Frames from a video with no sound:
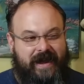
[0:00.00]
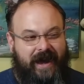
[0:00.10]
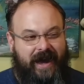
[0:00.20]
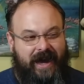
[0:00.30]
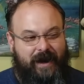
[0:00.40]

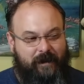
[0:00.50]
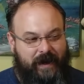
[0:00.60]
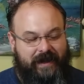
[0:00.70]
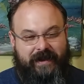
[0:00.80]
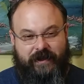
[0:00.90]

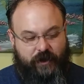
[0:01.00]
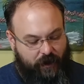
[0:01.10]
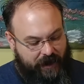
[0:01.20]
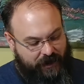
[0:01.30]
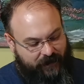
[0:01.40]
But the
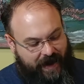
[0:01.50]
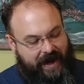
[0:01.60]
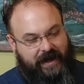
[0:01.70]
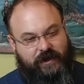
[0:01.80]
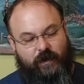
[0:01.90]
Turkish
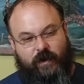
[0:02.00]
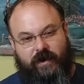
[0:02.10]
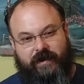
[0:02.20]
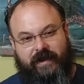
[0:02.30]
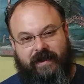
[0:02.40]
vans
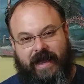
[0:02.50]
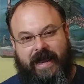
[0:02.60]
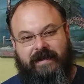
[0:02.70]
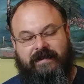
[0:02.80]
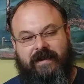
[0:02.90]
were the
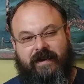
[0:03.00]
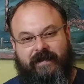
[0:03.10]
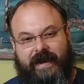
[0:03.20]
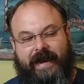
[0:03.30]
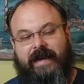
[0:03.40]
last of
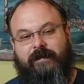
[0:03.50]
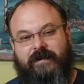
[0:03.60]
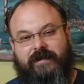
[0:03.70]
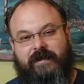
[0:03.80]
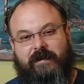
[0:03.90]
the
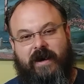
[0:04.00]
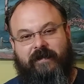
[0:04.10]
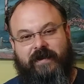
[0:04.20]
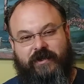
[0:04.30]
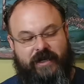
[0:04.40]
animals to come
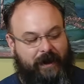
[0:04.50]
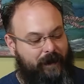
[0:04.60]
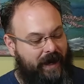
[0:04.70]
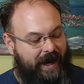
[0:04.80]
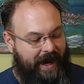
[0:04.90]
off the ship,
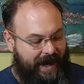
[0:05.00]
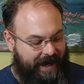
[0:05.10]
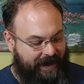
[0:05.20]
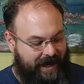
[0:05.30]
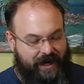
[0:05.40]

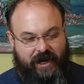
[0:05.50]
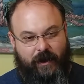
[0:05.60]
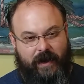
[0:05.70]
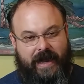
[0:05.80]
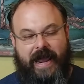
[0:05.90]
and
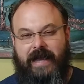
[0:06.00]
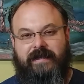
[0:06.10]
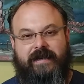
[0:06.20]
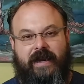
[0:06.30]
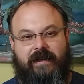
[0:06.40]
Noah
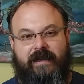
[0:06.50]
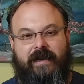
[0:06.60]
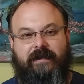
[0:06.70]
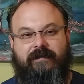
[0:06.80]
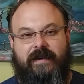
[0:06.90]

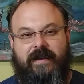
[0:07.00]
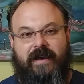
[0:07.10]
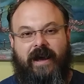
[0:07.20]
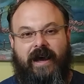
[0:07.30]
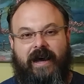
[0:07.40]
accidentally
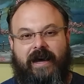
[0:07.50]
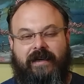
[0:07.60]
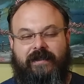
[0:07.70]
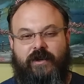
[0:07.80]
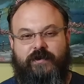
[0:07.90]

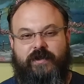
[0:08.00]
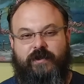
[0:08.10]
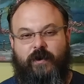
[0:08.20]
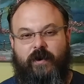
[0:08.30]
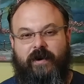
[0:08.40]
closed the
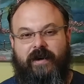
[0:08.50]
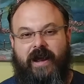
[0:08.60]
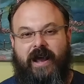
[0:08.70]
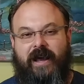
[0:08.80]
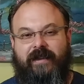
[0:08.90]
door
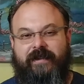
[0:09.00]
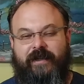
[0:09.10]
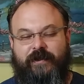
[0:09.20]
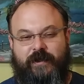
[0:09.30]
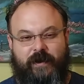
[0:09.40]
a
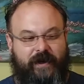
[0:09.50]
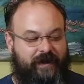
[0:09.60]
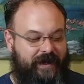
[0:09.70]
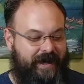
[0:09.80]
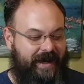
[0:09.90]
little too
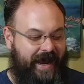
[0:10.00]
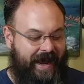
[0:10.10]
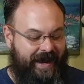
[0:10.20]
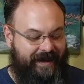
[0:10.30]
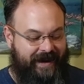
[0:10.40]

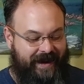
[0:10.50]
early, and